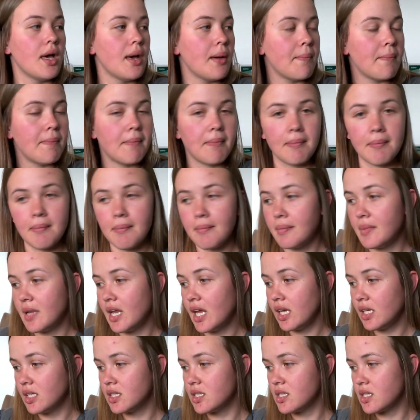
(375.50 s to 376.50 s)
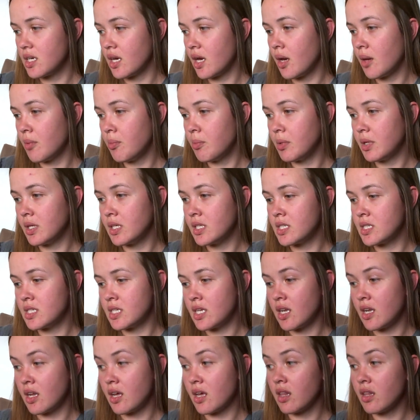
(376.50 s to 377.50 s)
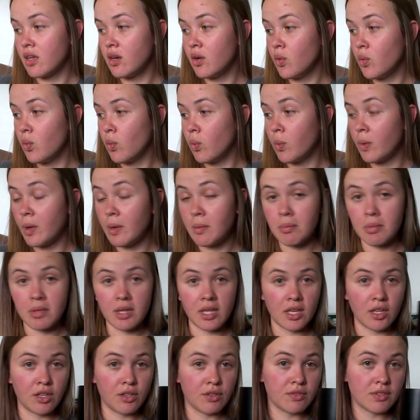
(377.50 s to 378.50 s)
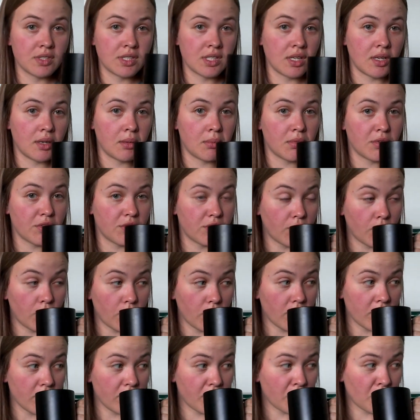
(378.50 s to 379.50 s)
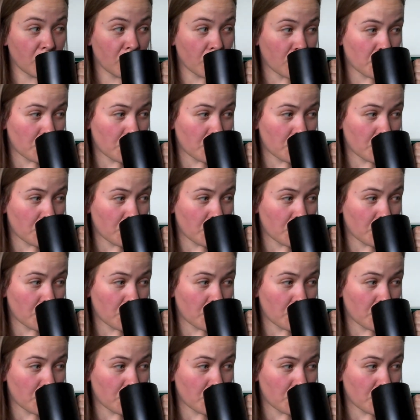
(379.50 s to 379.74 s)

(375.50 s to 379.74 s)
Next up is another whip that you've seen before.